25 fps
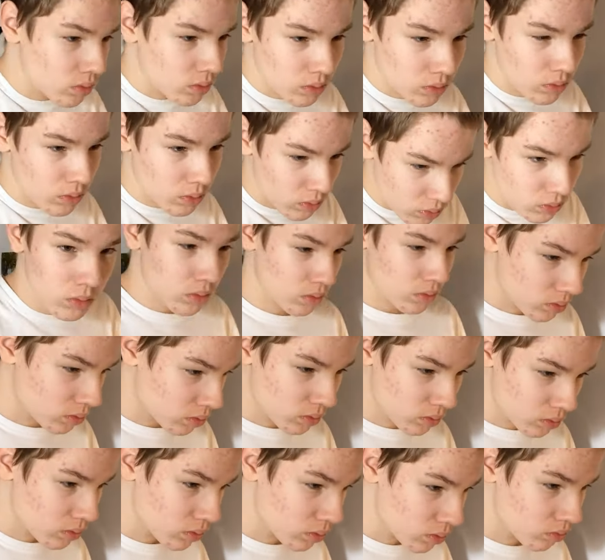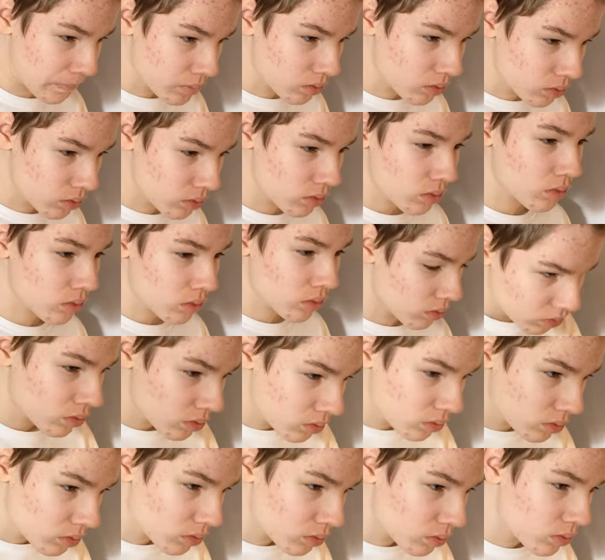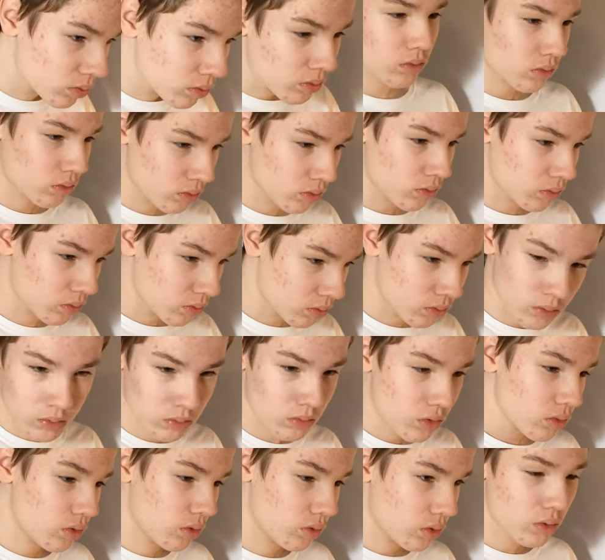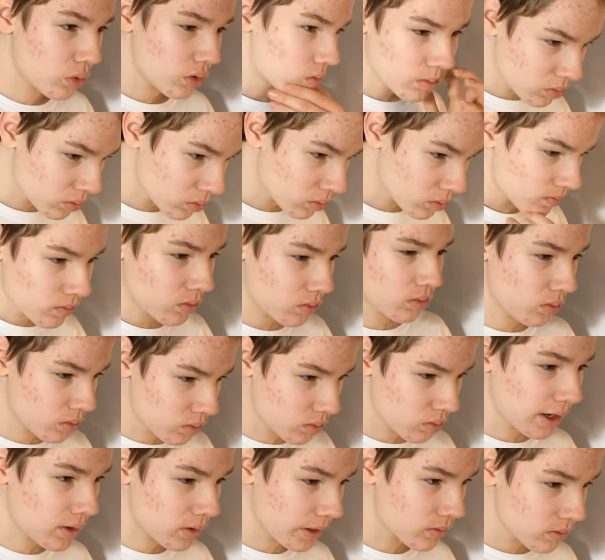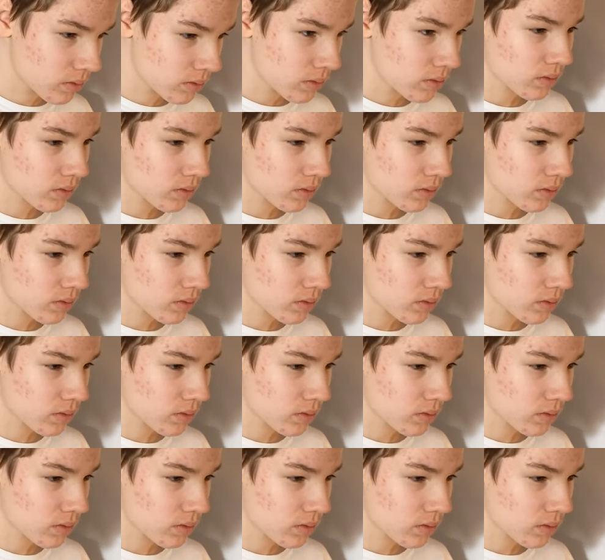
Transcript: Both parts shouldn't fall apart by accident, but if you want to, they should.